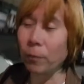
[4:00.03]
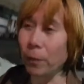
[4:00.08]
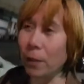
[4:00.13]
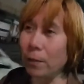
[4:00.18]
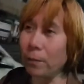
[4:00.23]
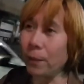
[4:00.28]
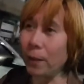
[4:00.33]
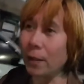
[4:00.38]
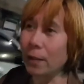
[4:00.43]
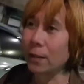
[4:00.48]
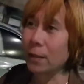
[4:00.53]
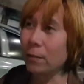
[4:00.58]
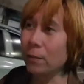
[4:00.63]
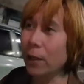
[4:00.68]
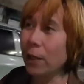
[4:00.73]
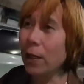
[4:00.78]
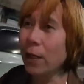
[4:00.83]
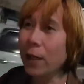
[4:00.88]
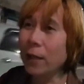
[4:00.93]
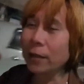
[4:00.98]
Pilipinas, di
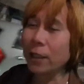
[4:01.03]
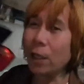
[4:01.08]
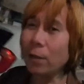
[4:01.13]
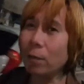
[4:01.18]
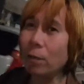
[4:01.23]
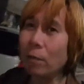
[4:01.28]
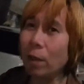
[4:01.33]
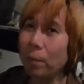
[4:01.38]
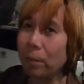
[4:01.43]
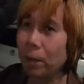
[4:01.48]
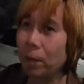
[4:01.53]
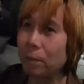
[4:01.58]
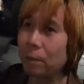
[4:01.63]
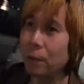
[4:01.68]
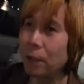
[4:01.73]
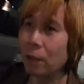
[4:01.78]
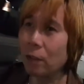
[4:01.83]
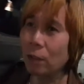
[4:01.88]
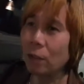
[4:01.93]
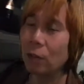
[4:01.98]
ba? Tayo po mga
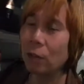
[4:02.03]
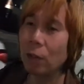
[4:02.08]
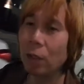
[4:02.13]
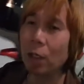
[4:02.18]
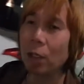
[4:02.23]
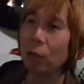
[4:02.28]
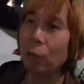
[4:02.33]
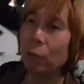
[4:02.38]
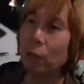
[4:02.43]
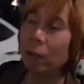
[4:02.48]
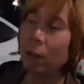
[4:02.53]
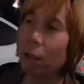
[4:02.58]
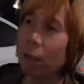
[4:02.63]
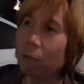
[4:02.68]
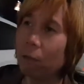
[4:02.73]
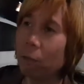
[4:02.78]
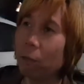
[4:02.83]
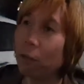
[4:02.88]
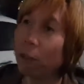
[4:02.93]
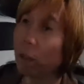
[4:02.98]
Pilipino, we
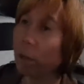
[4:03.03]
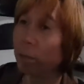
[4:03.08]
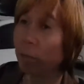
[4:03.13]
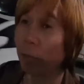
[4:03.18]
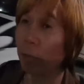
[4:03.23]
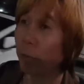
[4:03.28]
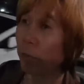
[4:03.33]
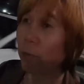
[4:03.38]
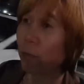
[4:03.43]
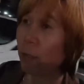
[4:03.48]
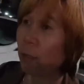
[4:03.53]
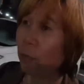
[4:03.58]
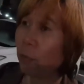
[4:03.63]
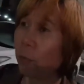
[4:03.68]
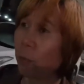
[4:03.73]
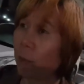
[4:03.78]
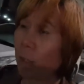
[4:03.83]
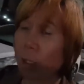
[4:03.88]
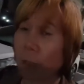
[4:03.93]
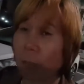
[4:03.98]
love music,
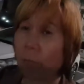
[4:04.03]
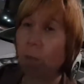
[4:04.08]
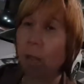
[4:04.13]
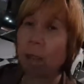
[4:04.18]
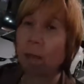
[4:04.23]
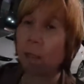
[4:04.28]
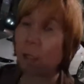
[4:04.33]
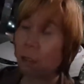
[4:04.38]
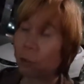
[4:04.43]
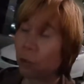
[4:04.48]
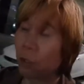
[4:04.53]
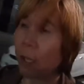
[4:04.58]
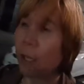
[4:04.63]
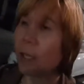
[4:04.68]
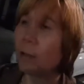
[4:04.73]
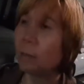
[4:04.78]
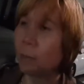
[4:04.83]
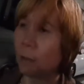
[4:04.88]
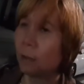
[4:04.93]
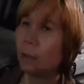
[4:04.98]
we love
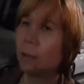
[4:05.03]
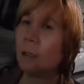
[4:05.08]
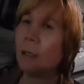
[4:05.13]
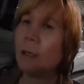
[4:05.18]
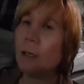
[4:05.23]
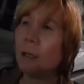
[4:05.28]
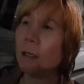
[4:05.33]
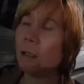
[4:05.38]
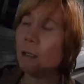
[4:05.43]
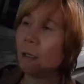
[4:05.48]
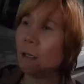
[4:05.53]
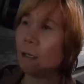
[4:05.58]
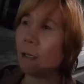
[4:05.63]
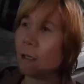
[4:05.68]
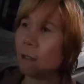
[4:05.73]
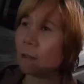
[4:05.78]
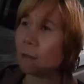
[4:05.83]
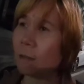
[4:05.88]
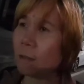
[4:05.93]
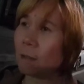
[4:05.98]
entertainment.
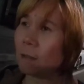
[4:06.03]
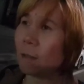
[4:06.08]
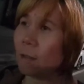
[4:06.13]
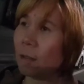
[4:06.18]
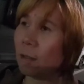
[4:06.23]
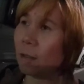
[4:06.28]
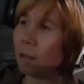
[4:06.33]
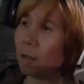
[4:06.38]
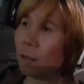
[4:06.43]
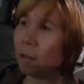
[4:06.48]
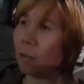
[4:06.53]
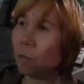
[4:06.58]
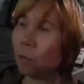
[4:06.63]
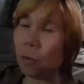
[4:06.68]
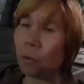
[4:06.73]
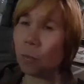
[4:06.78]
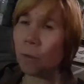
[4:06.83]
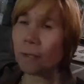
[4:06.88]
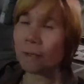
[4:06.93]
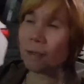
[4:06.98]
Yes,
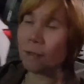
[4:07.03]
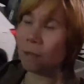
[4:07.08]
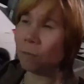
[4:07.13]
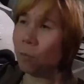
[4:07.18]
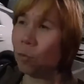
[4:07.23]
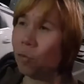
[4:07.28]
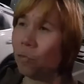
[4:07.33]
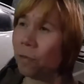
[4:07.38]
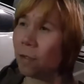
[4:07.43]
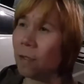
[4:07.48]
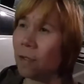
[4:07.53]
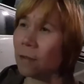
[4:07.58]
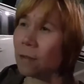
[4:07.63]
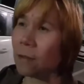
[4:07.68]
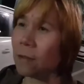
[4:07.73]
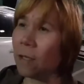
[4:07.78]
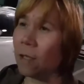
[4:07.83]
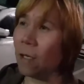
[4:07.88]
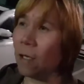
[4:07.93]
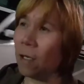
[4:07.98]
we watching
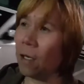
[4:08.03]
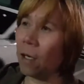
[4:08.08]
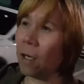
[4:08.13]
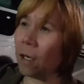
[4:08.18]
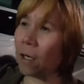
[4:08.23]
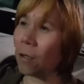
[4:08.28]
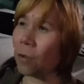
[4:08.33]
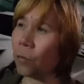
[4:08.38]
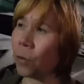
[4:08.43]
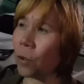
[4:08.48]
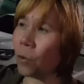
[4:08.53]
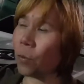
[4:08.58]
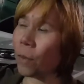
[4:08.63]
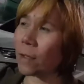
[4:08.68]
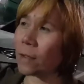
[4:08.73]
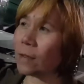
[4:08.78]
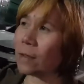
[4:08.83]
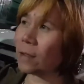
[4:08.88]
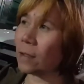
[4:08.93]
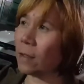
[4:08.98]
movies, we
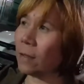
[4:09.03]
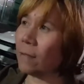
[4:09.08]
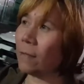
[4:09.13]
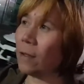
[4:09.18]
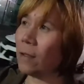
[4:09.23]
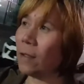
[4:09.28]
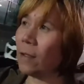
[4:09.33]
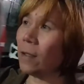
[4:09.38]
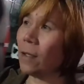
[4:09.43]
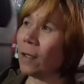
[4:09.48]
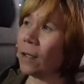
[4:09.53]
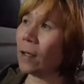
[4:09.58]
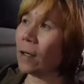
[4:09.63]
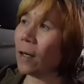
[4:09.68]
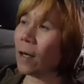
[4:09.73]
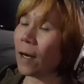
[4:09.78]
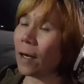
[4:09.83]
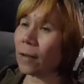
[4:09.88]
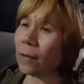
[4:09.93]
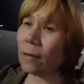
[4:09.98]
watch TV
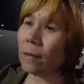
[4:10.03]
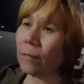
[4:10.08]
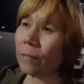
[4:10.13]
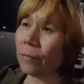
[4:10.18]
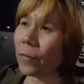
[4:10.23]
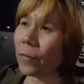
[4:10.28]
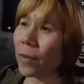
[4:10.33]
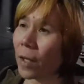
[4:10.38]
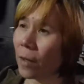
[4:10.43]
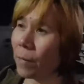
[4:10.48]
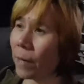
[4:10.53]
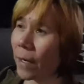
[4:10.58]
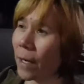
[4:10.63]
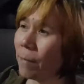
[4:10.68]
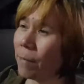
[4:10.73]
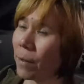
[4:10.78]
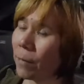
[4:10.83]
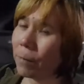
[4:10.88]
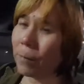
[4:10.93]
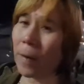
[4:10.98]
at
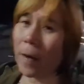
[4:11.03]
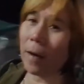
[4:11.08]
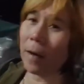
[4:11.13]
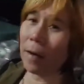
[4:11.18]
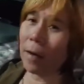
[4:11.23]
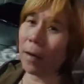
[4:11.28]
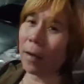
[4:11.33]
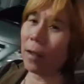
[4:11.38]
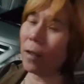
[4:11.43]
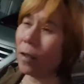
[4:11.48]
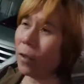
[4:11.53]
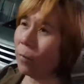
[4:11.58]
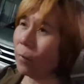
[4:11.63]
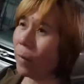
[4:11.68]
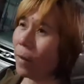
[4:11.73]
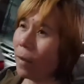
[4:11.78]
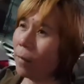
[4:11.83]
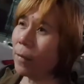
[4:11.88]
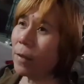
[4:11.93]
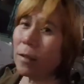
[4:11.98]
marami pang
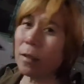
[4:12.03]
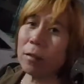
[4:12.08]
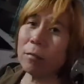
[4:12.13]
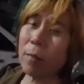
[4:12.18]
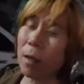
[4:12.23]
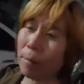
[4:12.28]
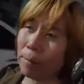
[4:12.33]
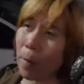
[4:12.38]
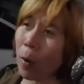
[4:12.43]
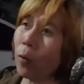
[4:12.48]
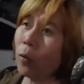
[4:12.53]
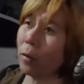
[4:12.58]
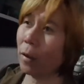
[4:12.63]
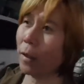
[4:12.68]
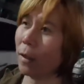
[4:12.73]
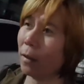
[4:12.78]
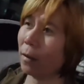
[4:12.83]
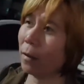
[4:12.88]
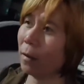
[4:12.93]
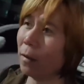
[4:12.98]
iba. Minsan yung mga
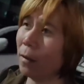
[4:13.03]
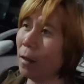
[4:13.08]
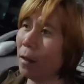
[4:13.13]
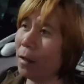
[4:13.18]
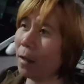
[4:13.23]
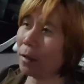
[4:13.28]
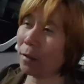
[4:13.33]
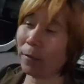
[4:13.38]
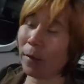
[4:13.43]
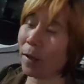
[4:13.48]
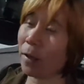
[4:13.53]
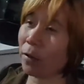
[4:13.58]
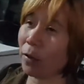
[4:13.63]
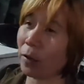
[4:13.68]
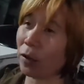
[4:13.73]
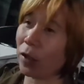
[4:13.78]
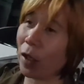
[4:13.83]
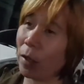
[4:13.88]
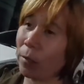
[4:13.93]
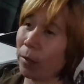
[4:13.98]
bowling. Yes, very
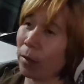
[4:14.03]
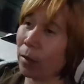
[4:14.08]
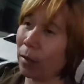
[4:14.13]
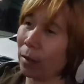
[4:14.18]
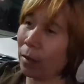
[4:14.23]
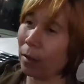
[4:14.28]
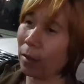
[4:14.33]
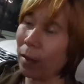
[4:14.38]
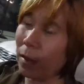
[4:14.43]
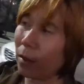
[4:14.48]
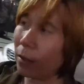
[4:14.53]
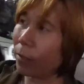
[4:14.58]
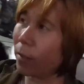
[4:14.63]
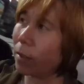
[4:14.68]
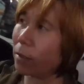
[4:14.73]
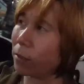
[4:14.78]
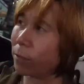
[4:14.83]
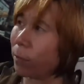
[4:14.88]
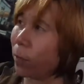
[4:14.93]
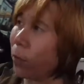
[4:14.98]
entertainment din yan, di
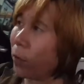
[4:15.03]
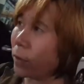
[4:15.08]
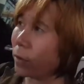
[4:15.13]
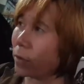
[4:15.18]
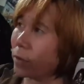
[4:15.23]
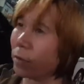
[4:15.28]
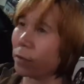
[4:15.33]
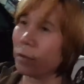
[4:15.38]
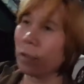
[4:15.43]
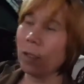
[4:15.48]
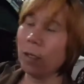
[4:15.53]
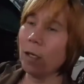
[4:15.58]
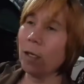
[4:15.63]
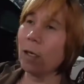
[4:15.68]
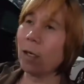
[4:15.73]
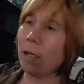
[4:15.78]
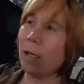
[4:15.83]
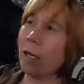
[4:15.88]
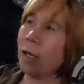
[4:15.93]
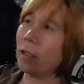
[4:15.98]
ba? Sports.
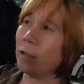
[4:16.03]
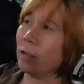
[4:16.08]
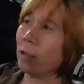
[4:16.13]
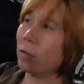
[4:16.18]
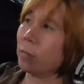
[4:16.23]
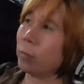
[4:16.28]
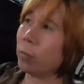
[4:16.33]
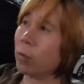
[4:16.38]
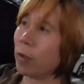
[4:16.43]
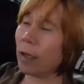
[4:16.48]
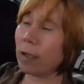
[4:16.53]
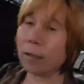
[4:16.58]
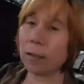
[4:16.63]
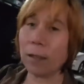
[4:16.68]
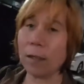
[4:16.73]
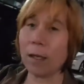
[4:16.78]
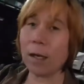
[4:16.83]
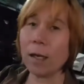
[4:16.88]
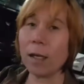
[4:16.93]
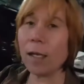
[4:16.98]
Kailangan din po
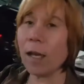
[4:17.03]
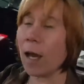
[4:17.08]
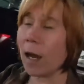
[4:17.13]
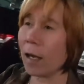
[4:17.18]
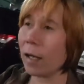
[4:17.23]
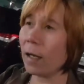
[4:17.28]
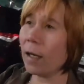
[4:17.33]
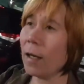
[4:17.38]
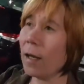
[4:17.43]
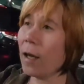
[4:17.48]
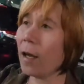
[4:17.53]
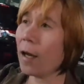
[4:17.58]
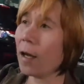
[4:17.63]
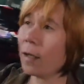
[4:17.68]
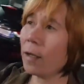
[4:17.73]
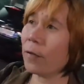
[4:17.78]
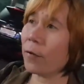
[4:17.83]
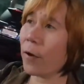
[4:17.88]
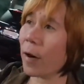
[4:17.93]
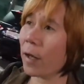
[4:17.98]
natin yan.
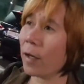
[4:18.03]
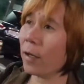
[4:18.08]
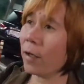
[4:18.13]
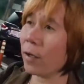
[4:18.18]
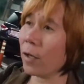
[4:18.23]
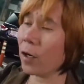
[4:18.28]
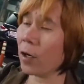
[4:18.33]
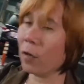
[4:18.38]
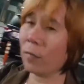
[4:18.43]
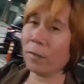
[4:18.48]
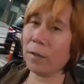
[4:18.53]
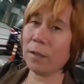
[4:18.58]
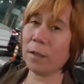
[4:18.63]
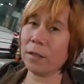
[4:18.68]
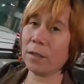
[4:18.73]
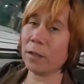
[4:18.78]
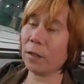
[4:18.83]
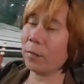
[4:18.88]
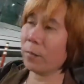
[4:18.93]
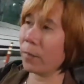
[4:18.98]
Right here in
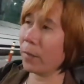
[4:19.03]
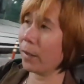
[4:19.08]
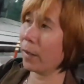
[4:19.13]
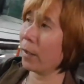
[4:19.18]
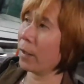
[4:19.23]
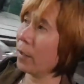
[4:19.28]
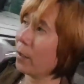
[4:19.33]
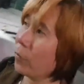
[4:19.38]
overseas, syempre.